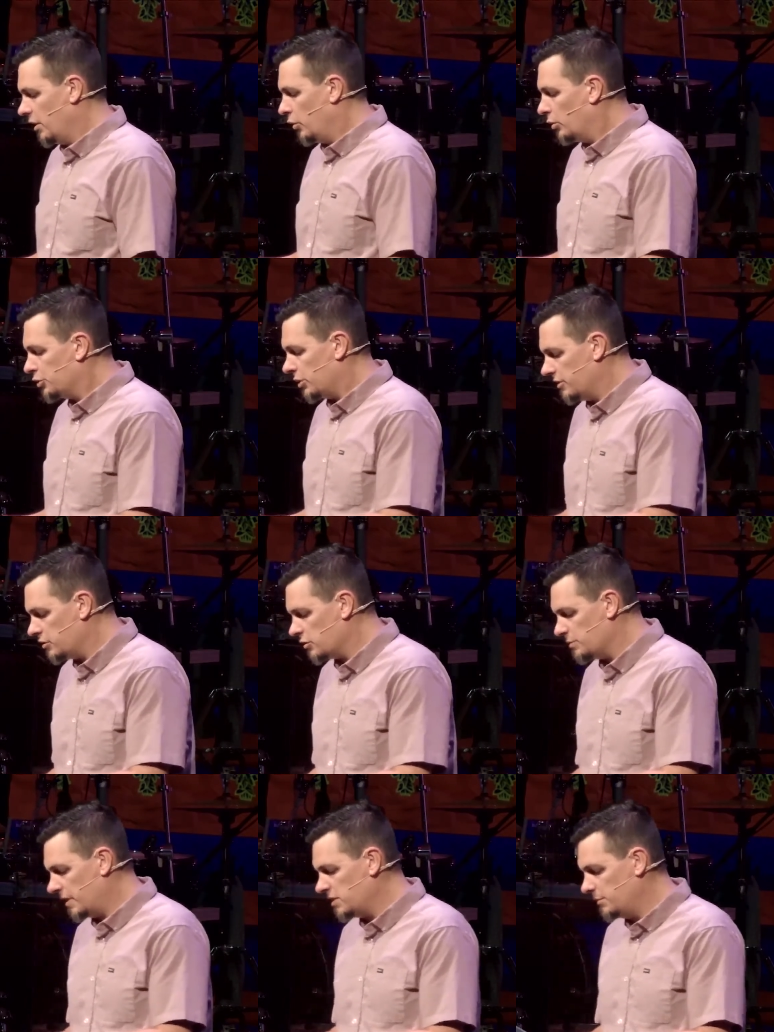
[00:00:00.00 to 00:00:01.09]
We will turn this
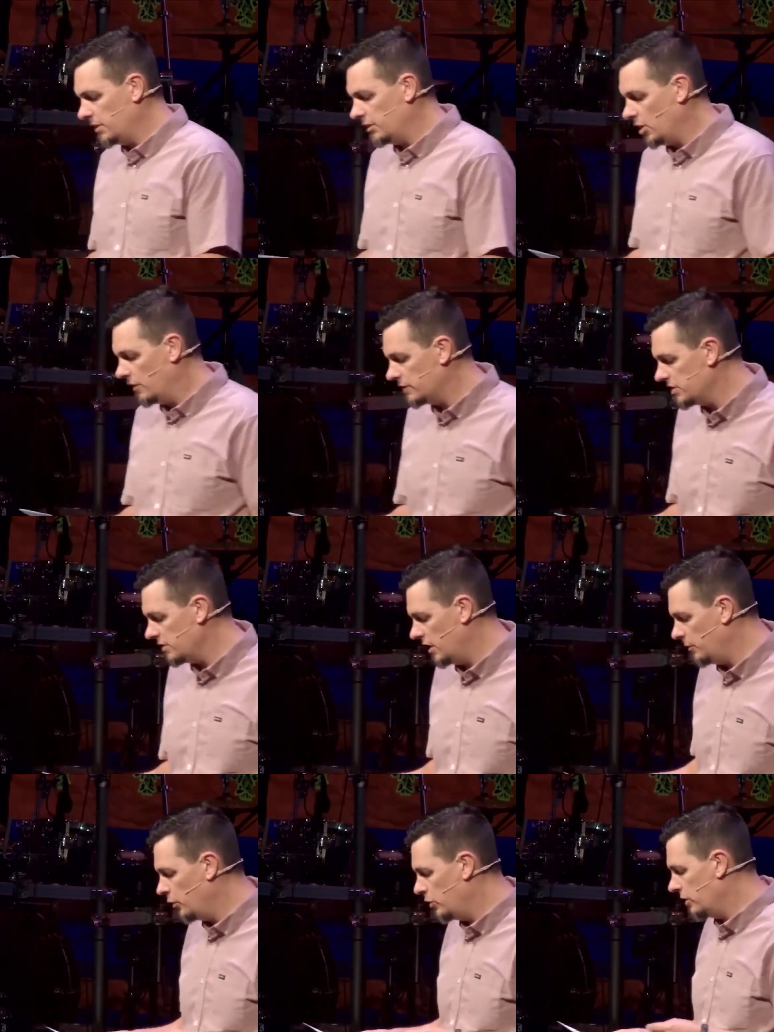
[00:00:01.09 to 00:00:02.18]
responsibility over to
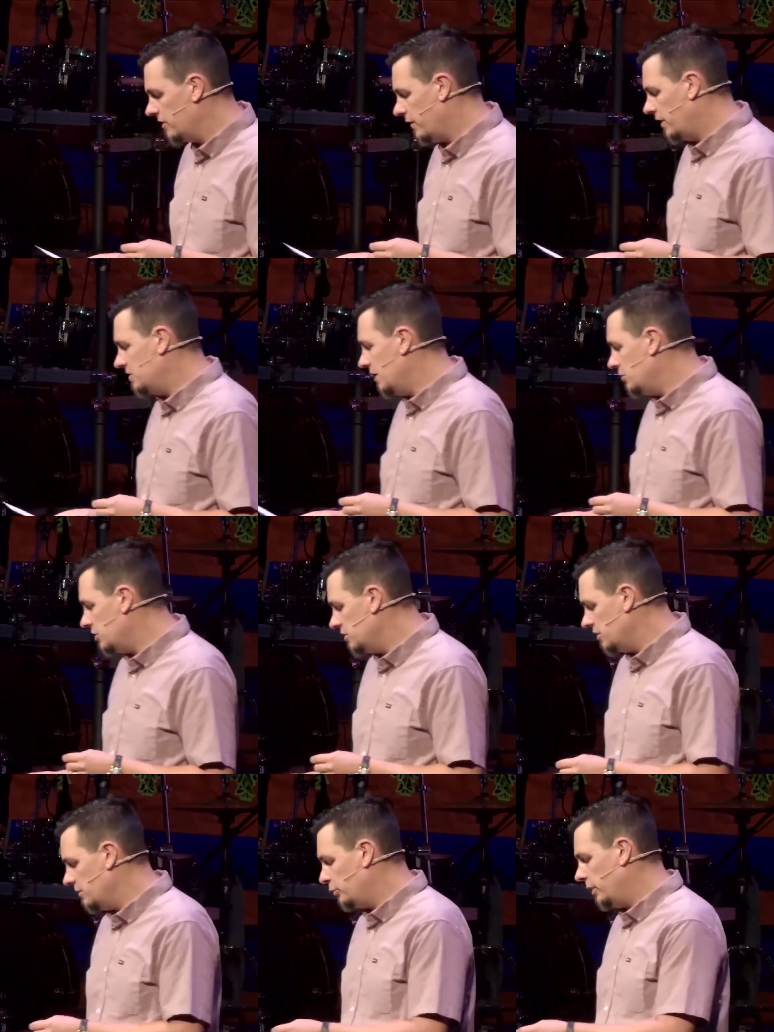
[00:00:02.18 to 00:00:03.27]
them, and we will give our attention
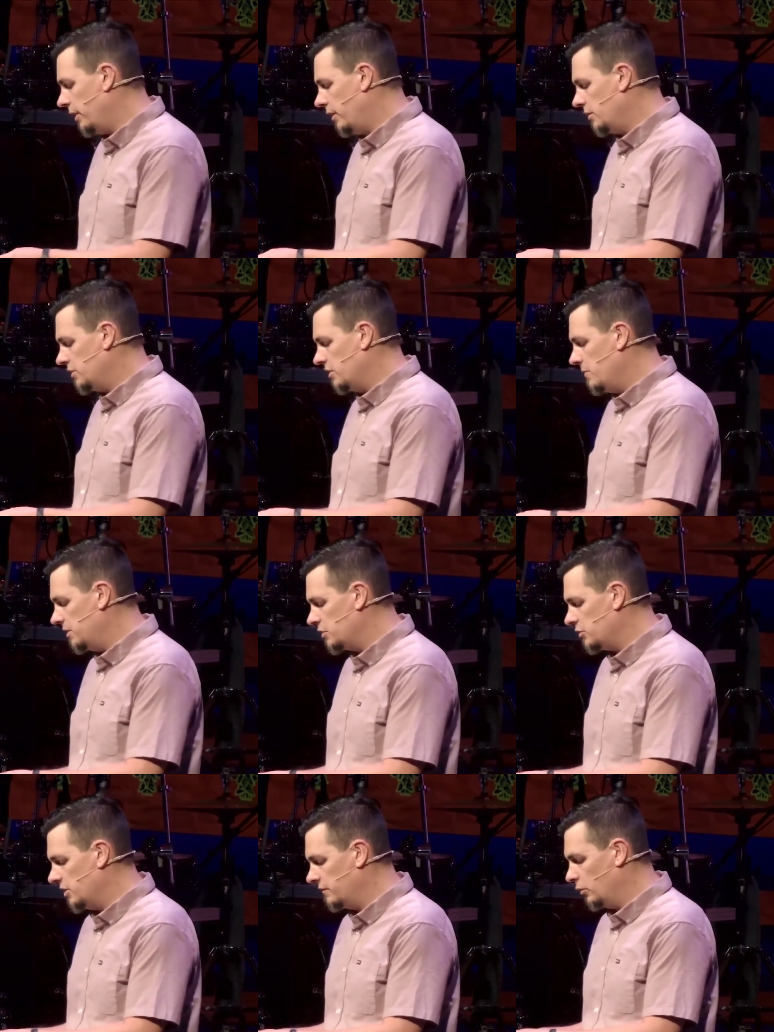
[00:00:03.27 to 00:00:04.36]
to the prayer and to the
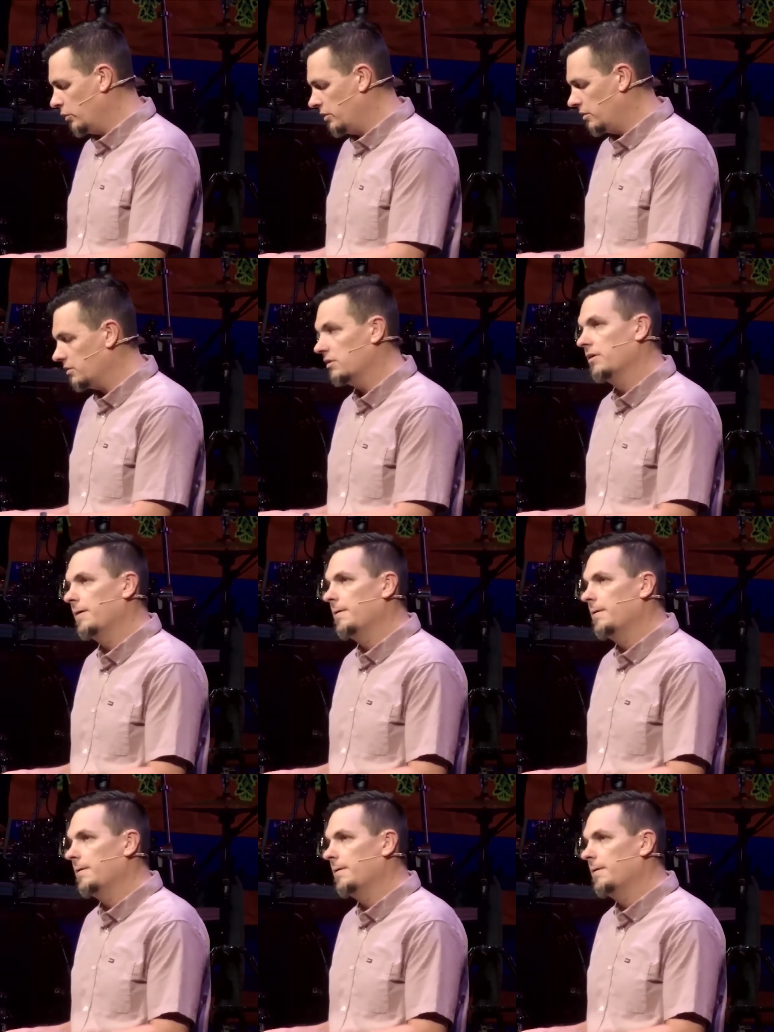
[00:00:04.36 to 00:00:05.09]
ministry of the word."